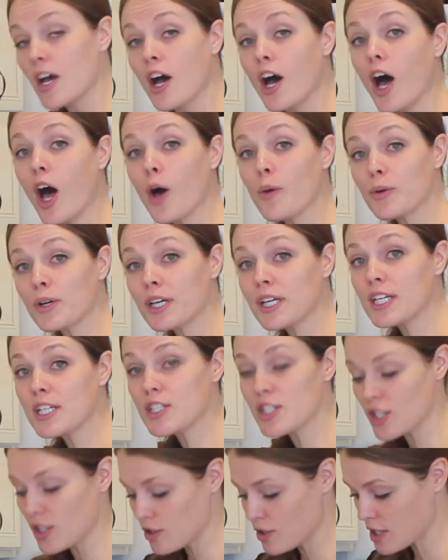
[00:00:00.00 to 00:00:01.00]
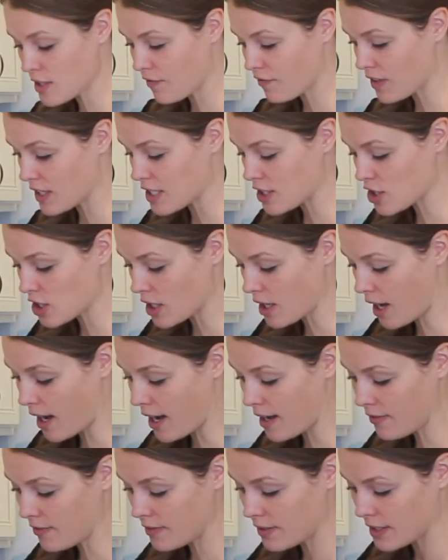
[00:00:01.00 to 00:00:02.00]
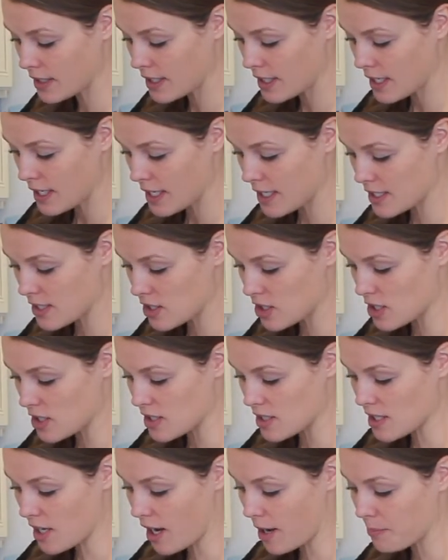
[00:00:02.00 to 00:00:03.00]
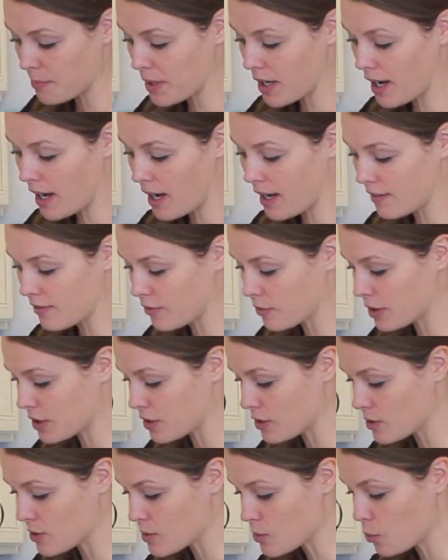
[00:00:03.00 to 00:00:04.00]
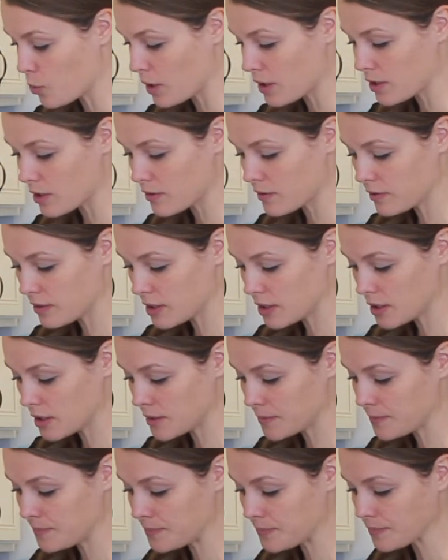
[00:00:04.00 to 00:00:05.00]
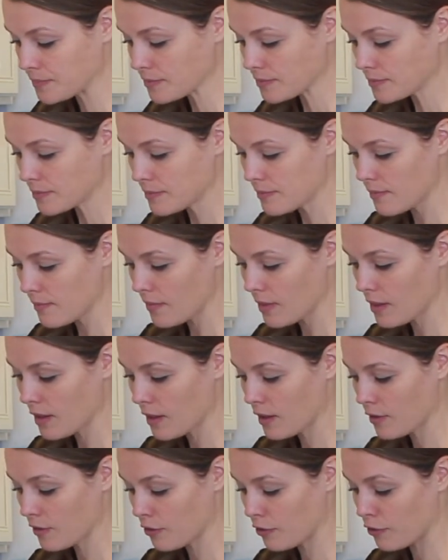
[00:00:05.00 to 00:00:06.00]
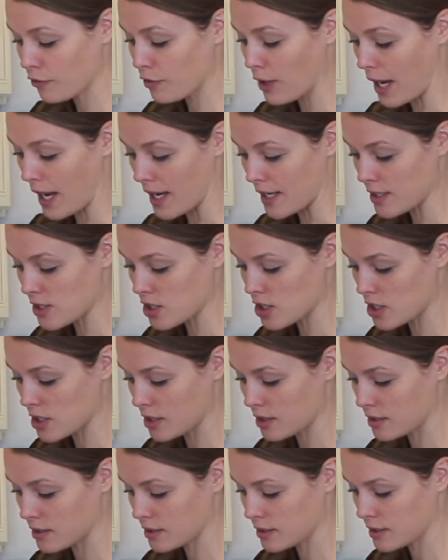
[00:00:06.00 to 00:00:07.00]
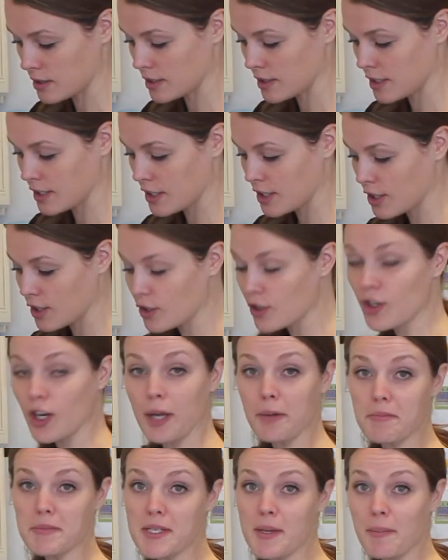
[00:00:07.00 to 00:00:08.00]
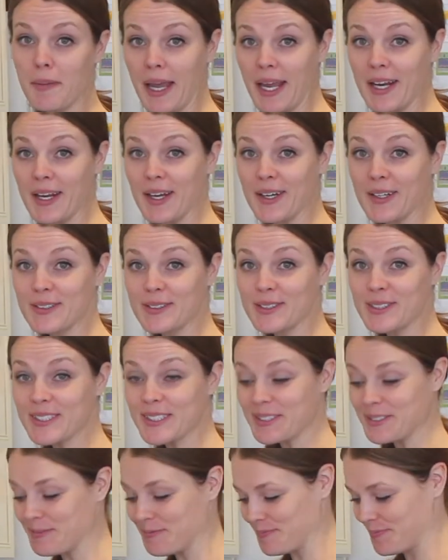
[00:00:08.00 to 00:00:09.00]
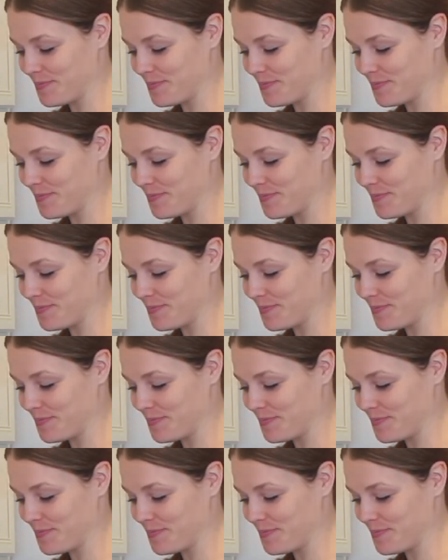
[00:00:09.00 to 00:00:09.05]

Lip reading: All we're going to do to finish it off is just top it off with those wonderful, fresh grape tomatoes.